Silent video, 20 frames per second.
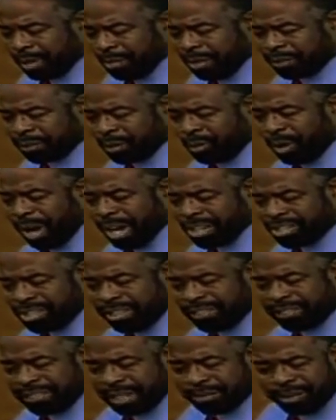Mr.
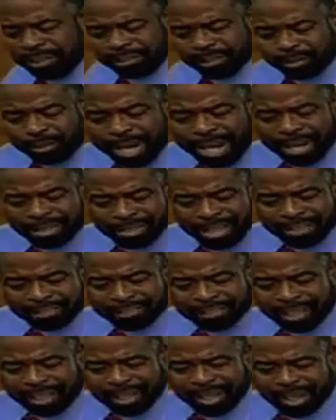Washington said, Mr. Brown,
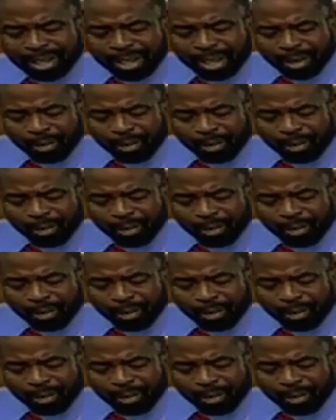yes, sir.